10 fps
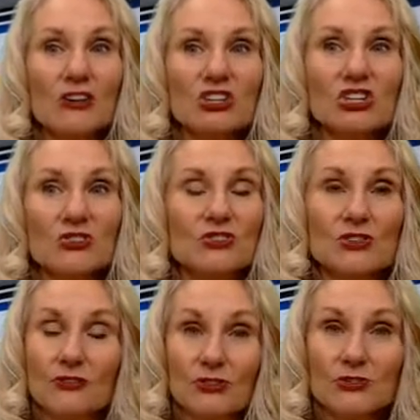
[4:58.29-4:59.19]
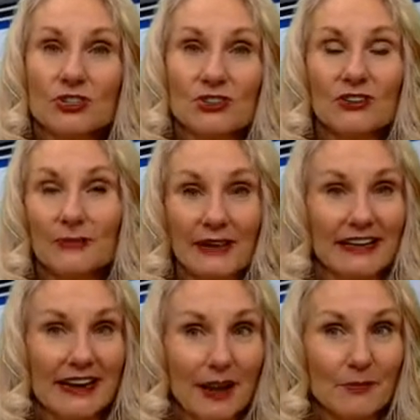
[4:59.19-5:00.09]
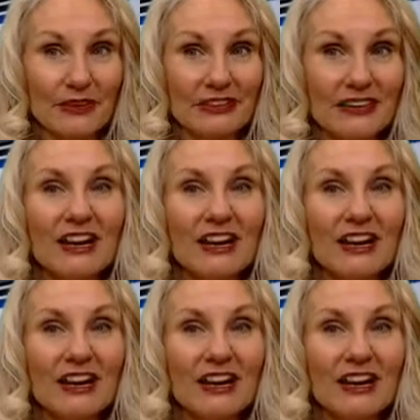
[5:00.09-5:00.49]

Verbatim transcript: to choose your future and make it happen.